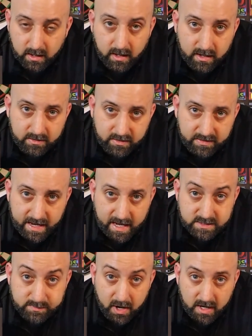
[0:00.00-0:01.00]
than the
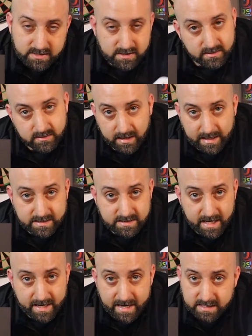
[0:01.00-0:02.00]
Xbox. Like I
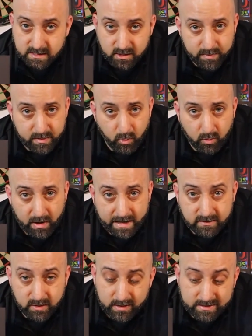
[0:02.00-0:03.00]
said, it has a little bit more
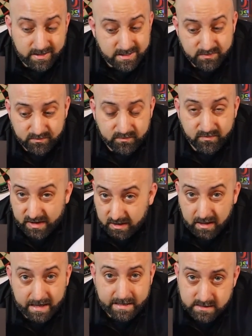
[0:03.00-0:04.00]
weight to it. It does
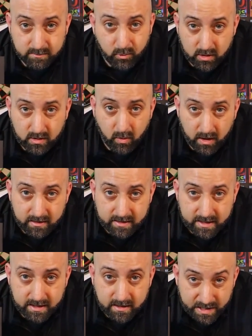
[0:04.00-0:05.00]
feel like it's a more
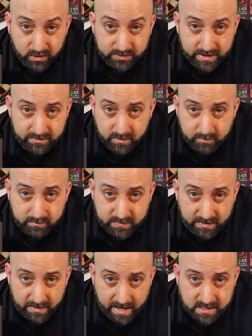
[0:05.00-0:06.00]
quality build than the
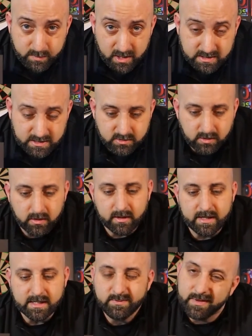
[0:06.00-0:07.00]
Xbox
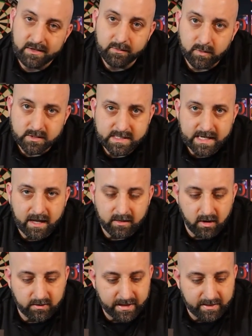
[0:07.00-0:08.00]
controller is, but we'll see how
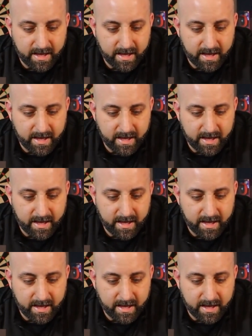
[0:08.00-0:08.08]
long they